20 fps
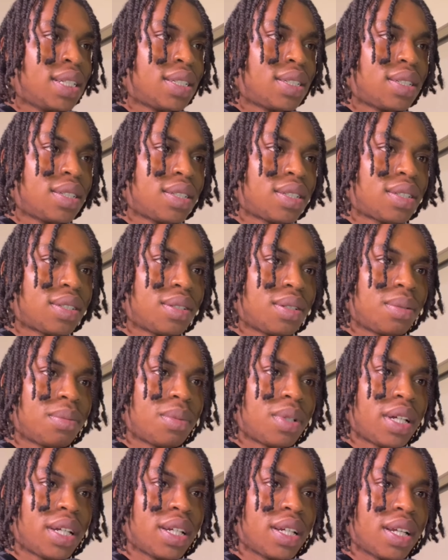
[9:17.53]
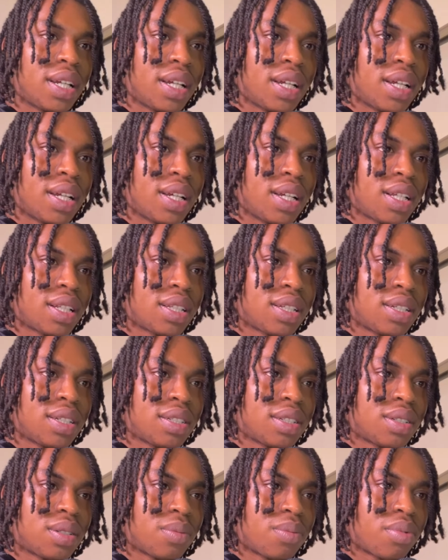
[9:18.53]
Just something like that. And I think
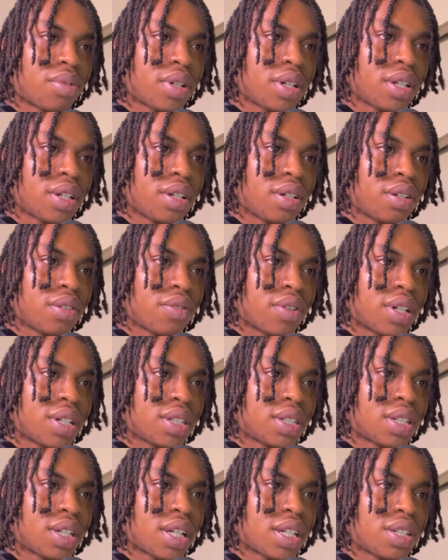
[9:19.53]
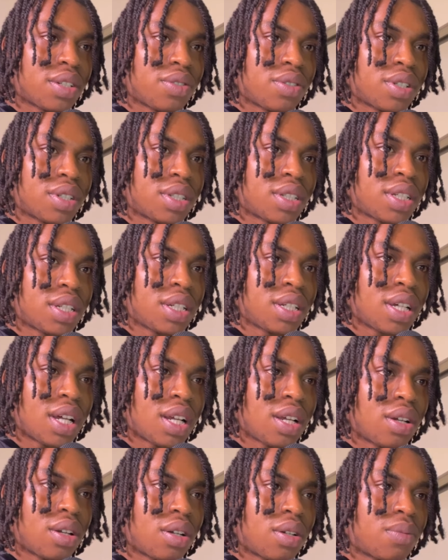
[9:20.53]
this is a pretty good range. Okay, you can see,
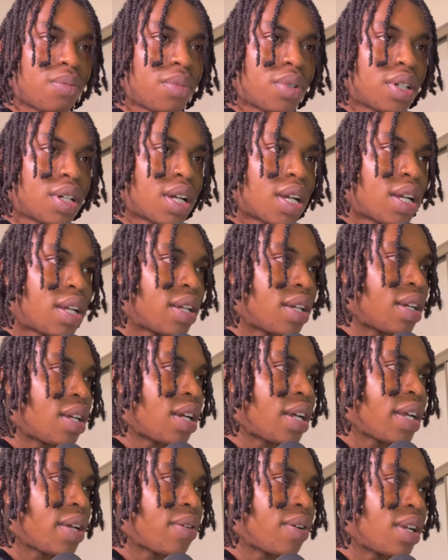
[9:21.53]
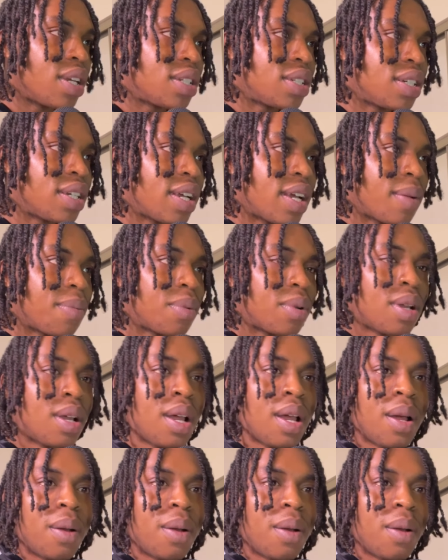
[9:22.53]
I'm, oh, bro, goddamn, I hate when that shit happen.